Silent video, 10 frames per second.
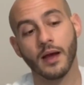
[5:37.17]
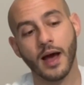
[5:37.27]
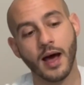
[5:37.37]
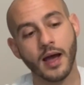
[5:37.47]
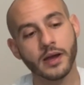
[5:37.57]

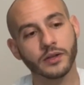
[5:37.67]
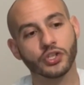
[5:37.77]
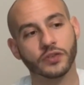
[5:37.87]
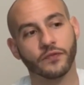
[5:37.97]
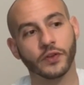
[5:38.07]
I
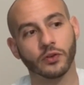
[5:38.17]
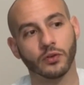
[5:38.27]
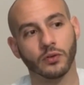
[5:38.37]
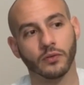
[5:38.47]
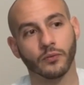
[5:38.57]
just
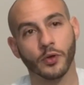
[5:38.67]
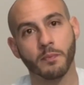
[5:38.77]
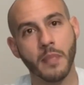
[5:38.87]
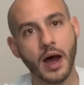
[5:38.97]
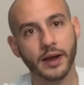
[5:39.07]
feel with
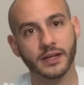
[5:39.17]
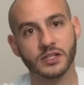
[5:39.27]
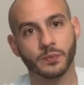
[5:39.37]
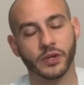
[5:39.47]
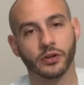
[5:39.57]
my
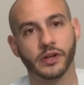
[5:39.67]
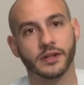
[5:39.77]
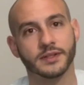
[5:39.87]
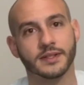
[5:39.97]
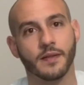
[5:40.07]

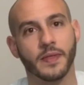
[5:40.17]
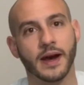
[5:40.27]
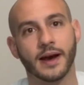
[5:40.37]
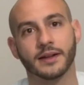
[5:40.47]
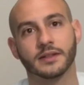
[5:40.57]
experience
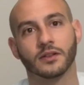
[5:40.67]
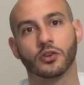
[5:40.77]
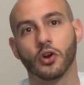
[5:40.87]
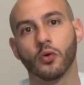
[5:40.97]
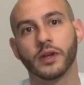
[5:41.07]
that
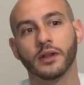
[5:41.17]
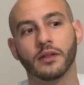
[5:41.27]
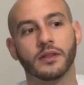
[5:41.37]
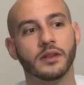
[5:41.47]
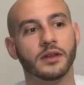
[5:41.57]

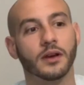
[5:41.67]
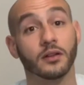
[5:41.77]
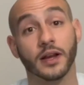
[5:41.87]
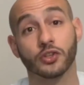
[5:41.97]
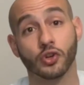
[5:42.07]
going the
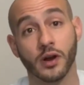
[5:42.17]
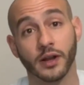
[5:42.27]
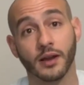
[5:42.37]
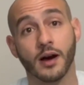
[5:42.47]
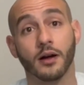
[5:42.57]

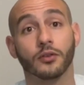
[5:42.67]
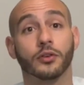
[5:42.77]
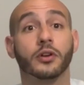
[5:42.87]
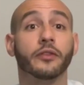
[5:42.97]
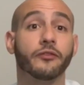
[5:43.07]
electronic
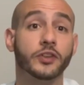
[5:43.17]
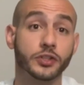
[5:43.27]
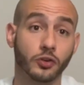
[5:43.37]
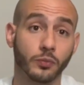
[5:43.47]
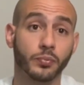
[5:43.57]
collar and
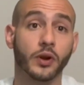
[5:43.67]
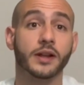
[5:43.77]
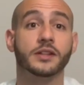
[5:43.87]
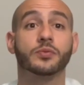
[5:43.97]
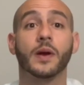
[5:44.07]
physical
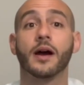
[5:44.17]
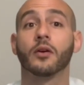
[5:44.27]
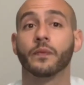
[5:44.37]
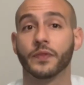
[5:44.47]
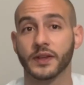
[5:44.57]
praise
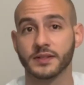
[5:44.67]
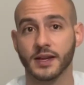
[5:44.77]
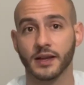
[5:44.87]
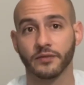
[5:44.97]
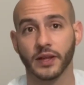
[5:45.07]
route and things
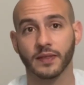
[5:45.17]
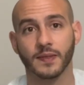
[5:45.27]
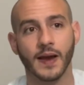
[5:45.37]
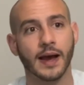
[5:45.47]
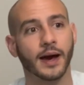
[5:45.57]
kind of like
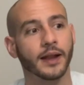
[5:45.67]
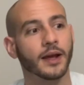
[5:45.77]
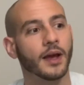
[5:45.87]
that,